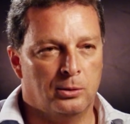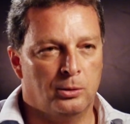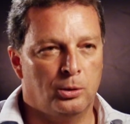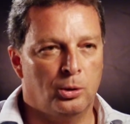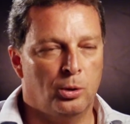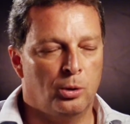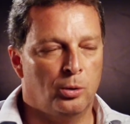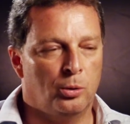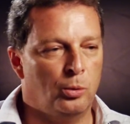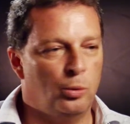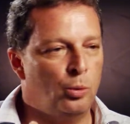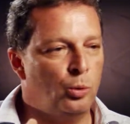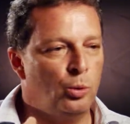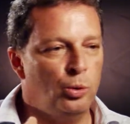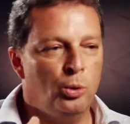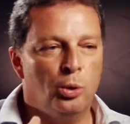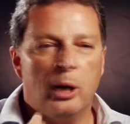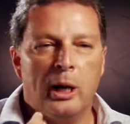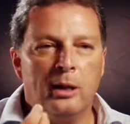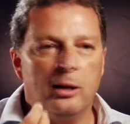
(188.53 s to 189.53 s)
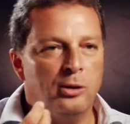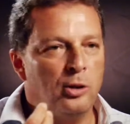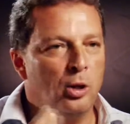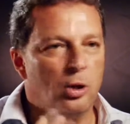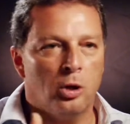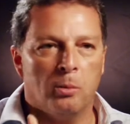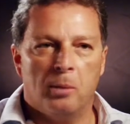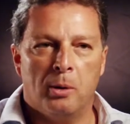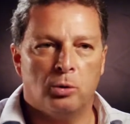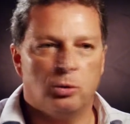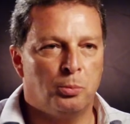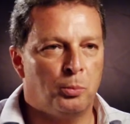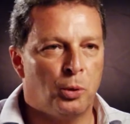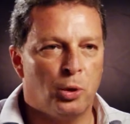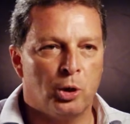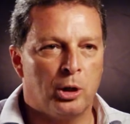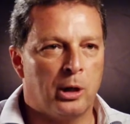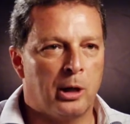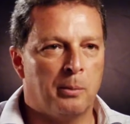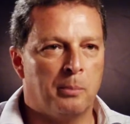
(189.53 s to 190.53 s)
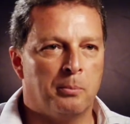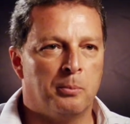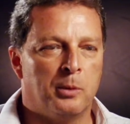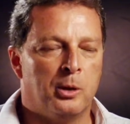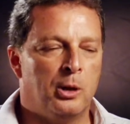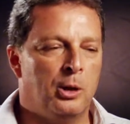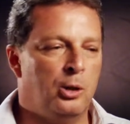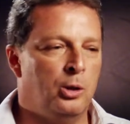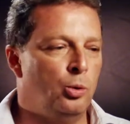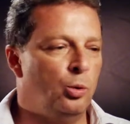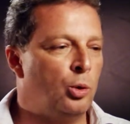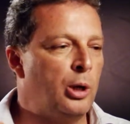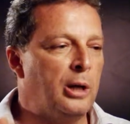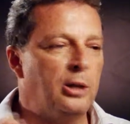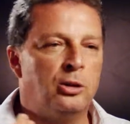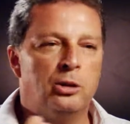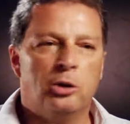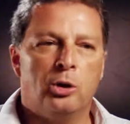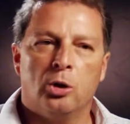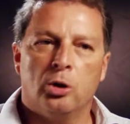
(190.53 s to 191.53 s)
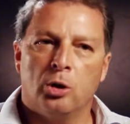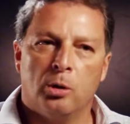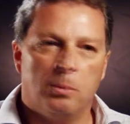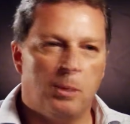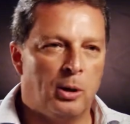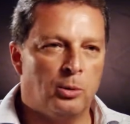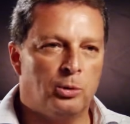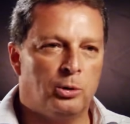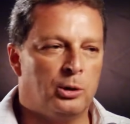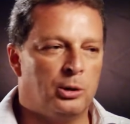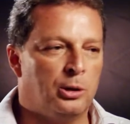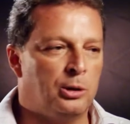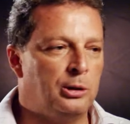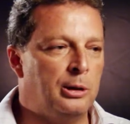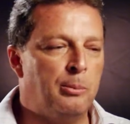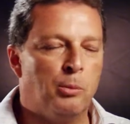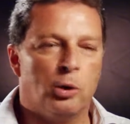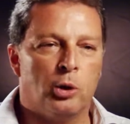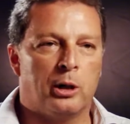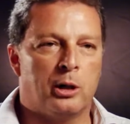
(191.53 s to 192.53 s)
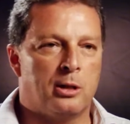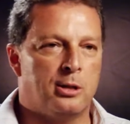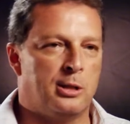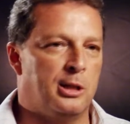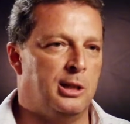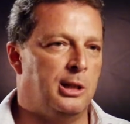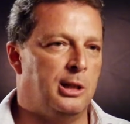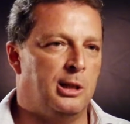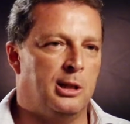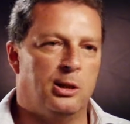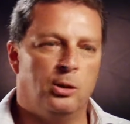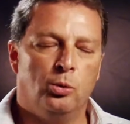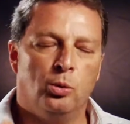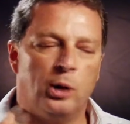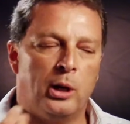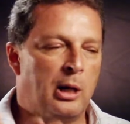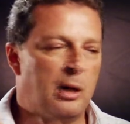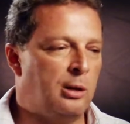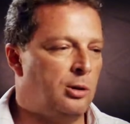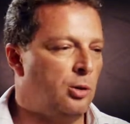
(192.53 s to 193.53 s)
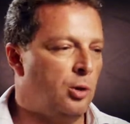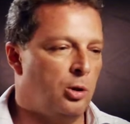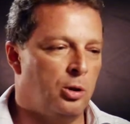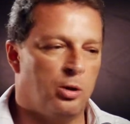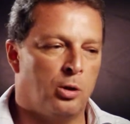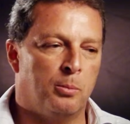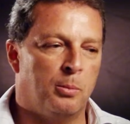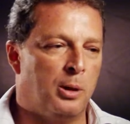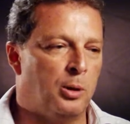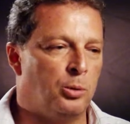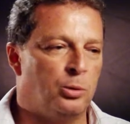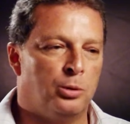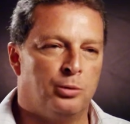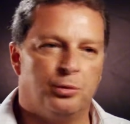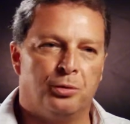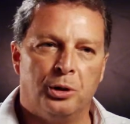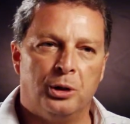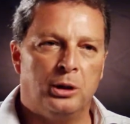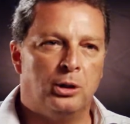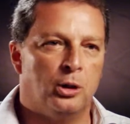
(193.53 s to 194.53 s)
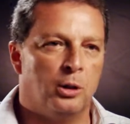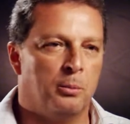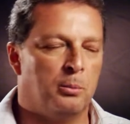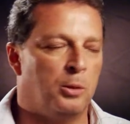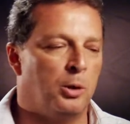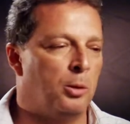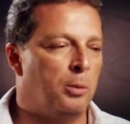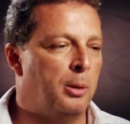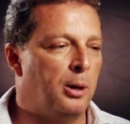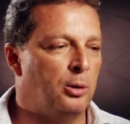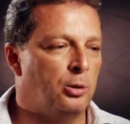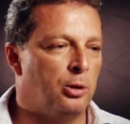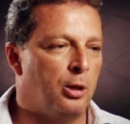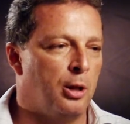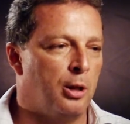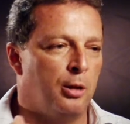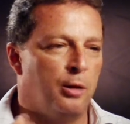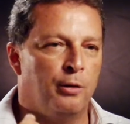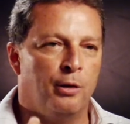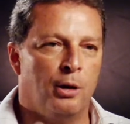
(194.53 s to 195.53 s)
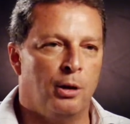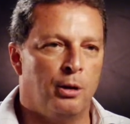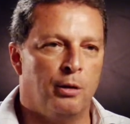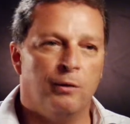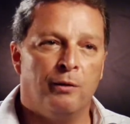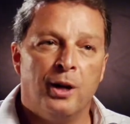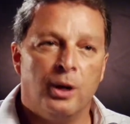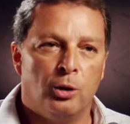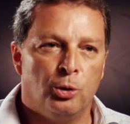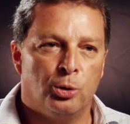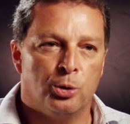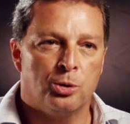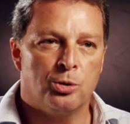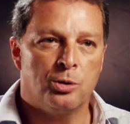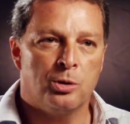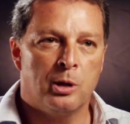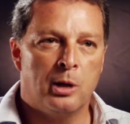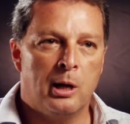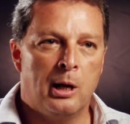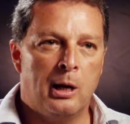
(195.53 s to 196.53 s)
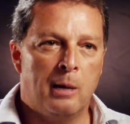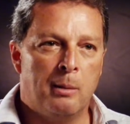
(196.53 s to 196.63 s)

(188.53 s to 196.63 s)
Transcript: You know, you can't talk about program, you can't talk about democracy, you can't talk about freedom, about the values,